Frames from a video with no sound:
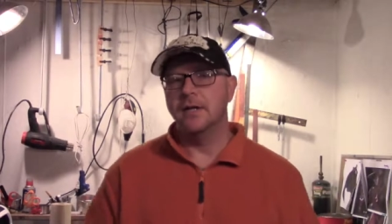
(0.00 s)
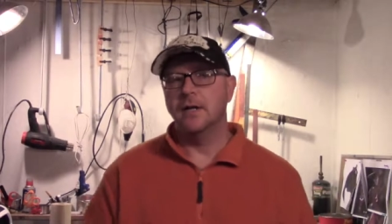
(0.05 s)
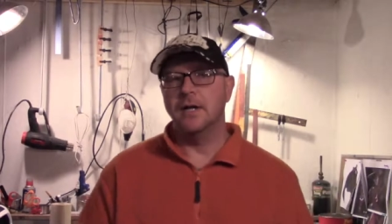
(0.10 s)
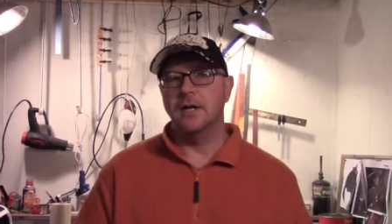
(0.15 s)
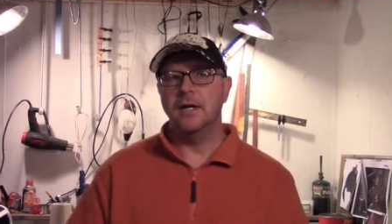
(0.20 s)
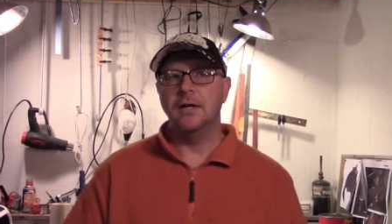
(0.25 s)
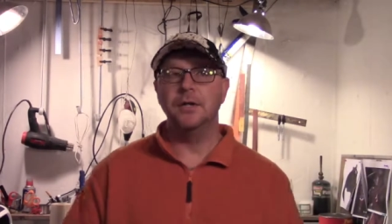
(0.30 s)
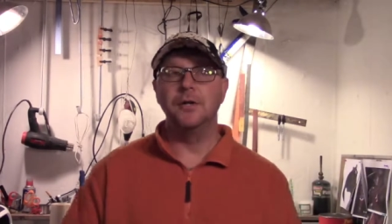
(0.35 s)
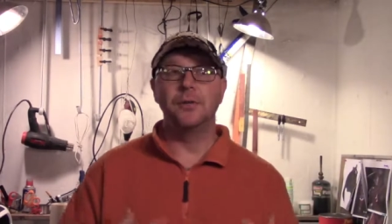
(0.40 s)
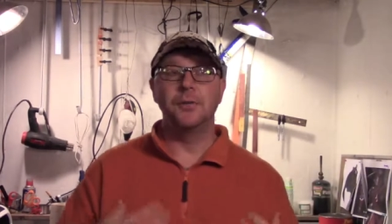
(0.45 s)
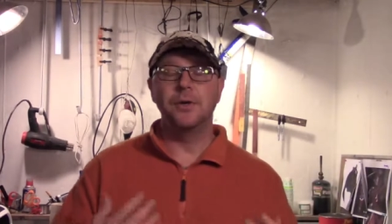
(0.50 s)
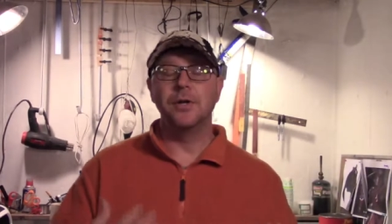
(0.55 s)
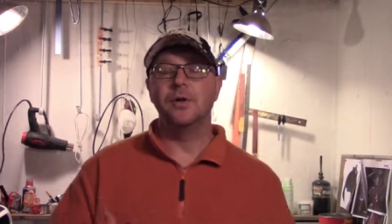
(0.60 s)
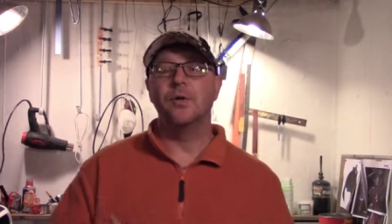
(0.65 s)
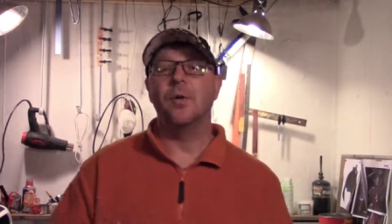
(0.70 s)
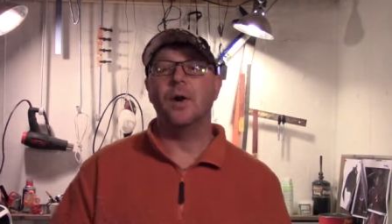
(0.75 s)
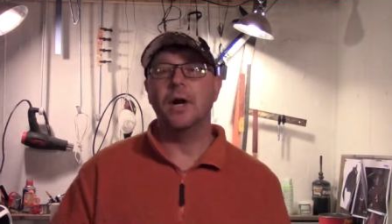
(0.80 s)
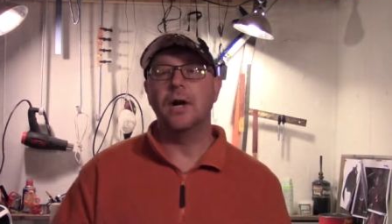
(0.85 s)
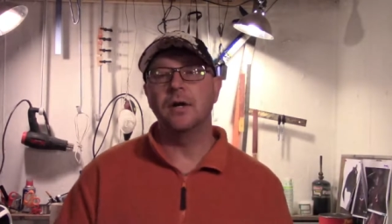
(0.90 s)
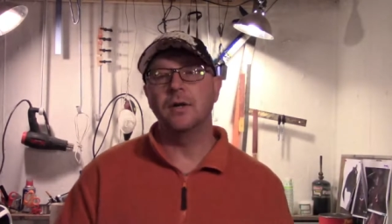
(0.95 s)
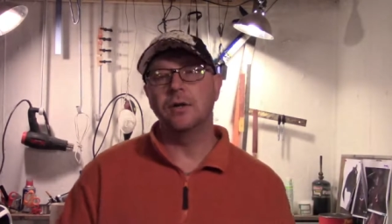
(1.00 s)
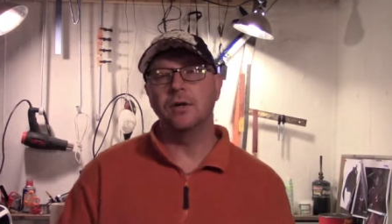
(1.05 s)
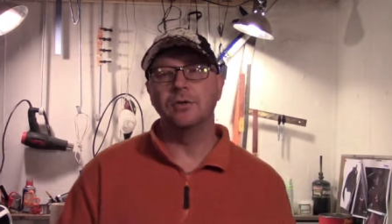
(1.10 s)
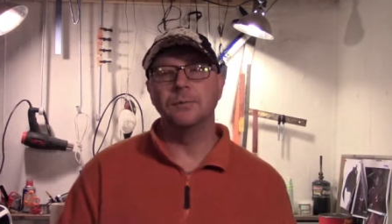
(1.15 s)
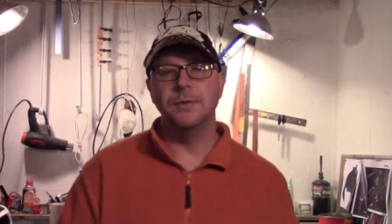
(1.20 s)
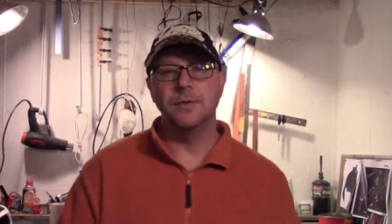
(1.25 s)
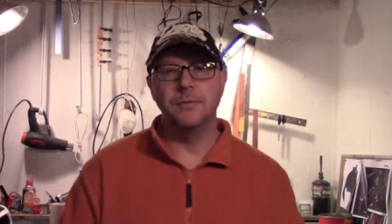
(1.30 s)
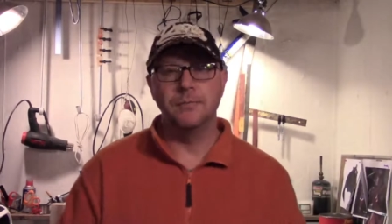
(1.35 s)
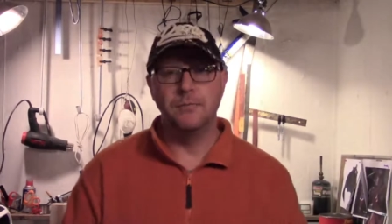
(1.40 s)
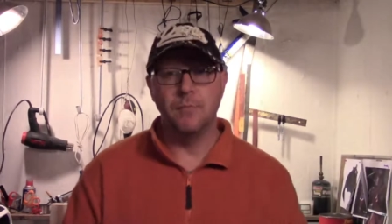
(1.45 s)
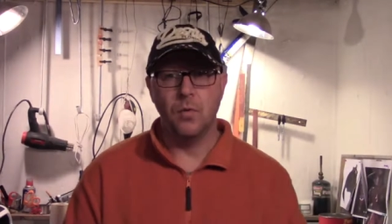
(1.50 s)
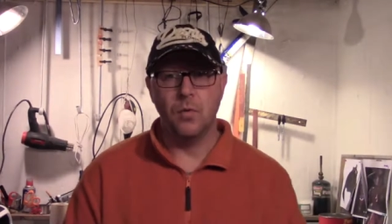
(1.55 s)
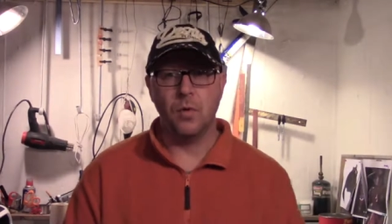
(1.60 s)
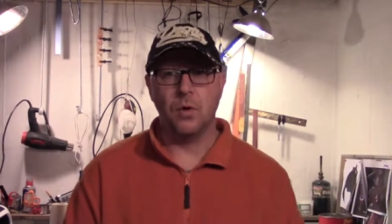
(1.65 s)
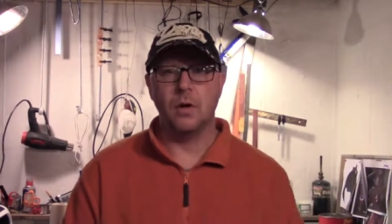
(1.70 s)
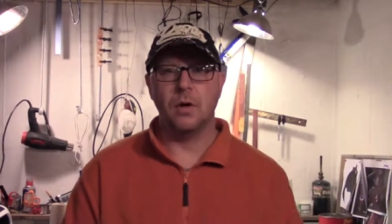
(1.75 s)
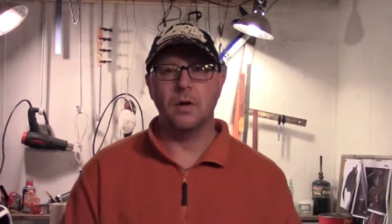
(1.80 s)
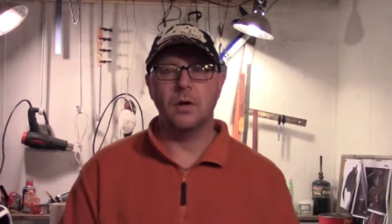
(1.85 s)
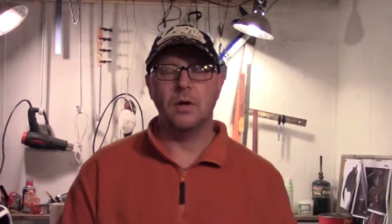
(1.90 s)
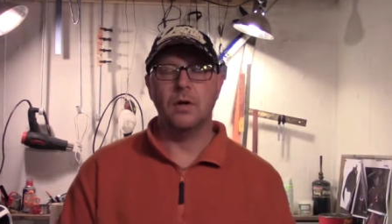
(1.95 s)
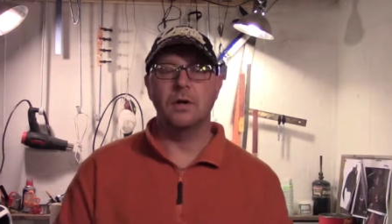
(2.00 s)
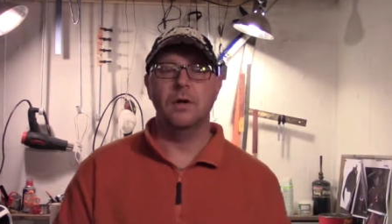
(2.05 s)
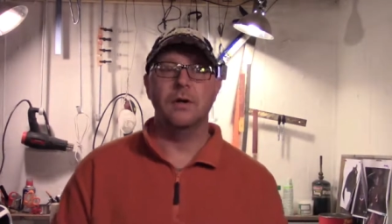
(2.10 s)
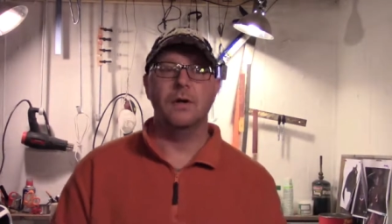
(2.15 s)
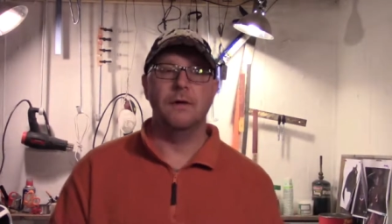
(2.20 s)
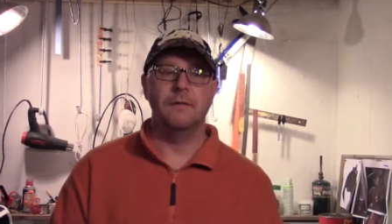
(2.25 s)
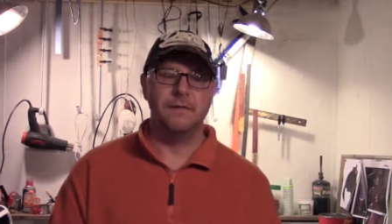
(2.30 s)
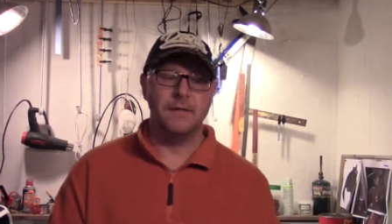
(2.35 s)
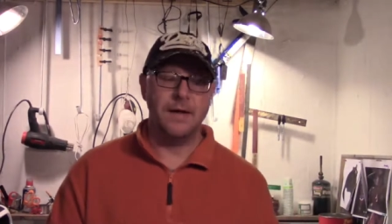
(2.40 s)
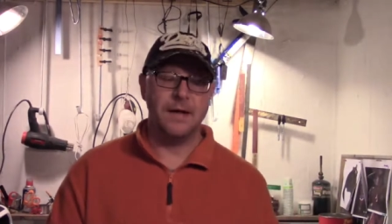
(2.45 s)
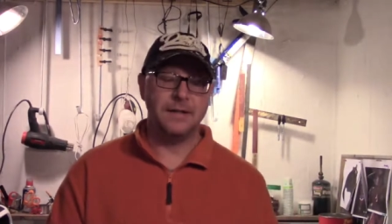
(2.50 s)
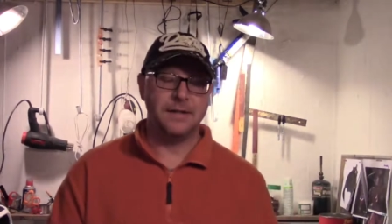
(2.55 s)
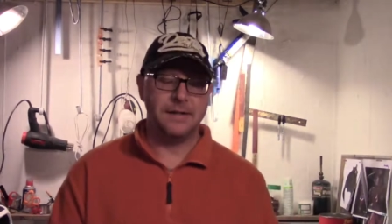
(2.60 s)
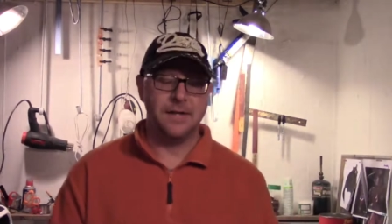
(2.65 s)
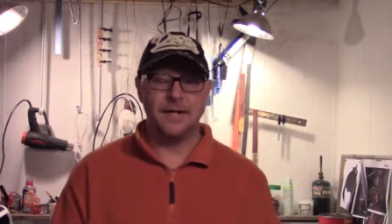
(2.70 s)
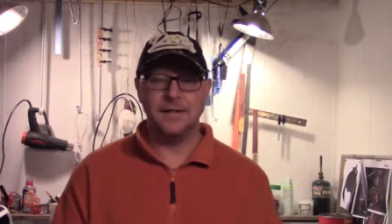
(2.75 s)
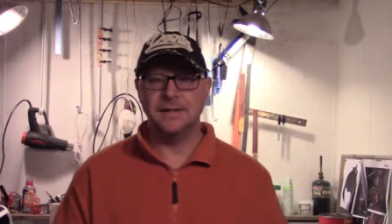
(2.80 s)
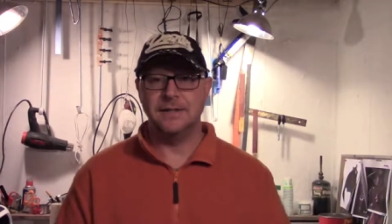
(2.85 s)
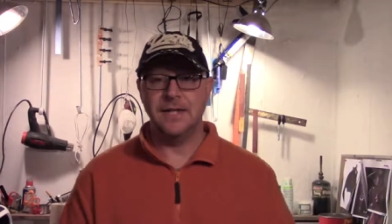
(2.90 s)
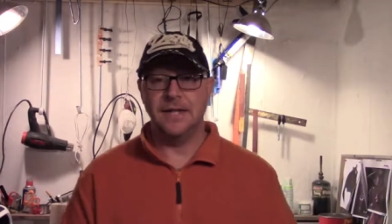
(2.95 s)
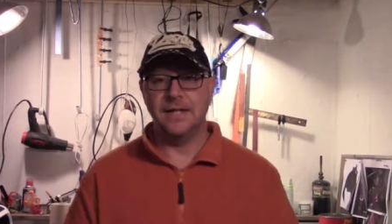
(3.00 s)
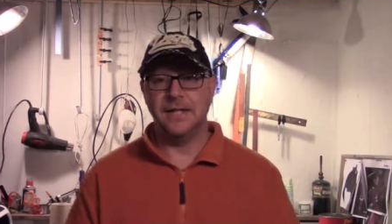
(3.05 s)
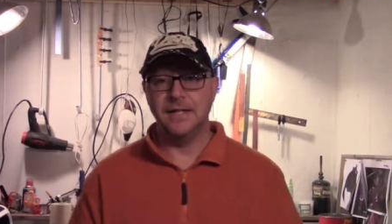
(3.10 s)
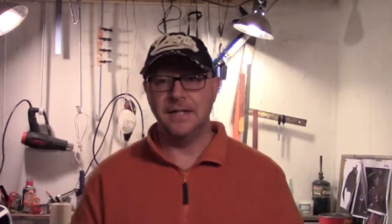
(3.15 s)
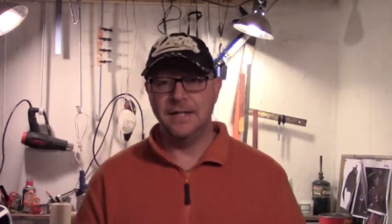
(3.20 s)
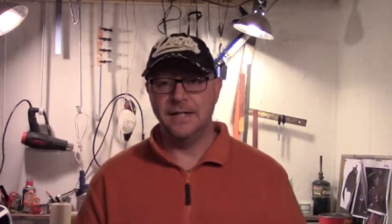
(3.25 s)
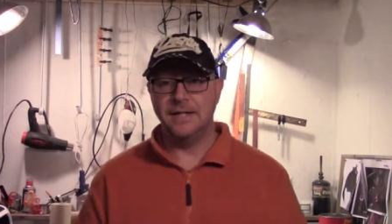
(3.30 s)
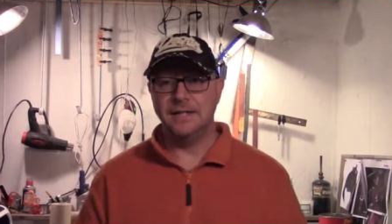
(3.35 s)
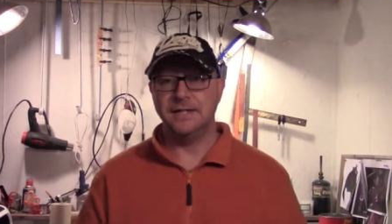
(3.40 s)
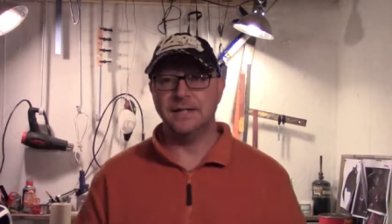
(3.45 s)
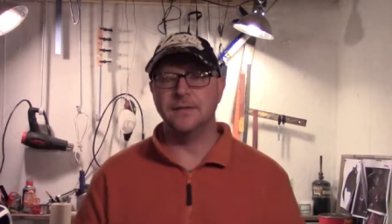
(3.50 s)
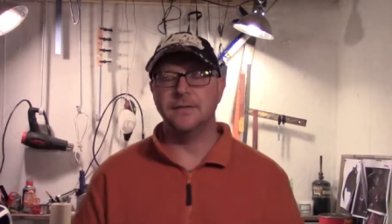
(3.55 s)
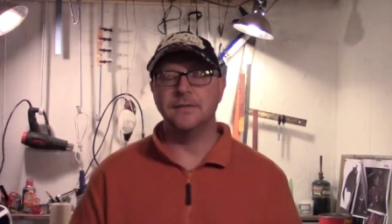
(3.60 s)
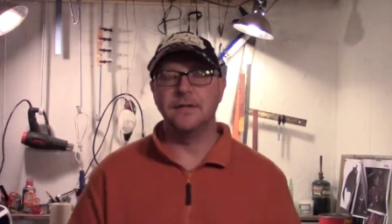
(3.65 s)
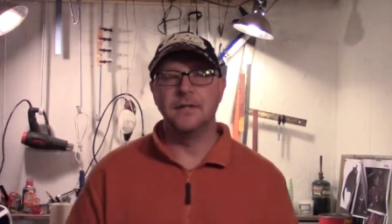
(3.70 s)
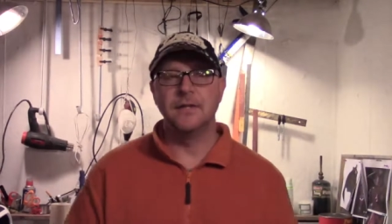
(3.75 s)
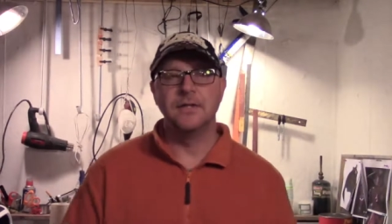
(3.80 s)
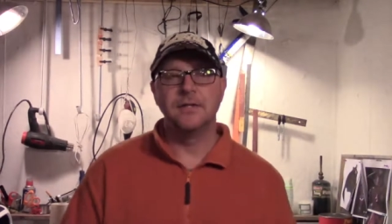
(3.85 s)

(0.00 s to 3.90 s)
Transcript: uh, you'll require a little bit more of that contact adhesive.